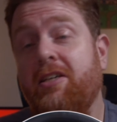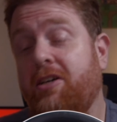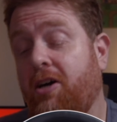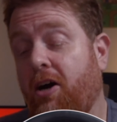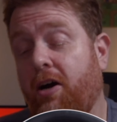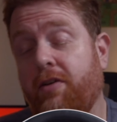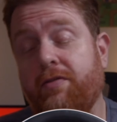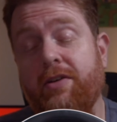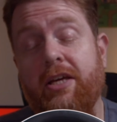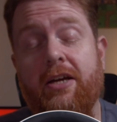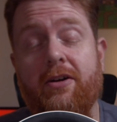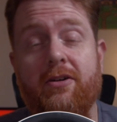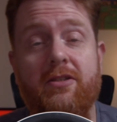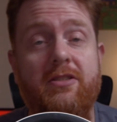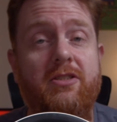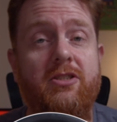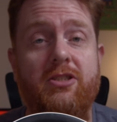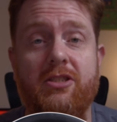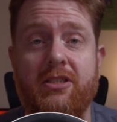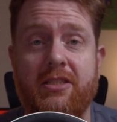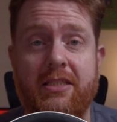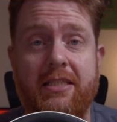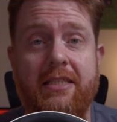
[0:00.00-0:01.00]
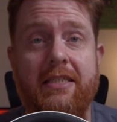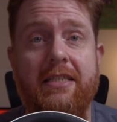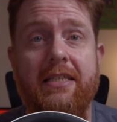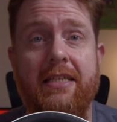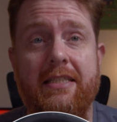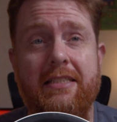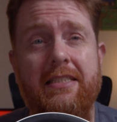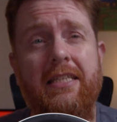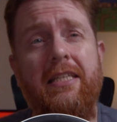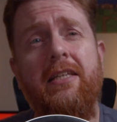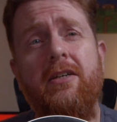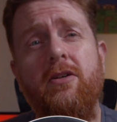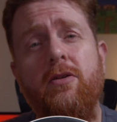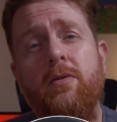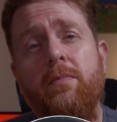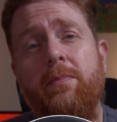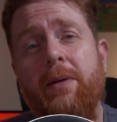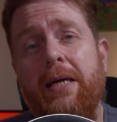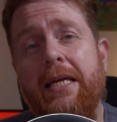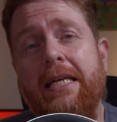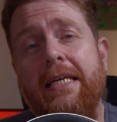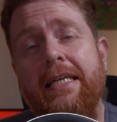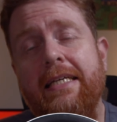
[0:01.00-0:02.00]
Over here, it's just it's a little
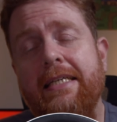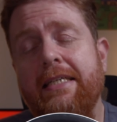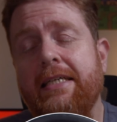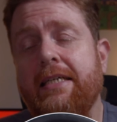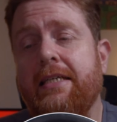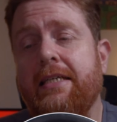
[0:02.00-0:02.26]
bit,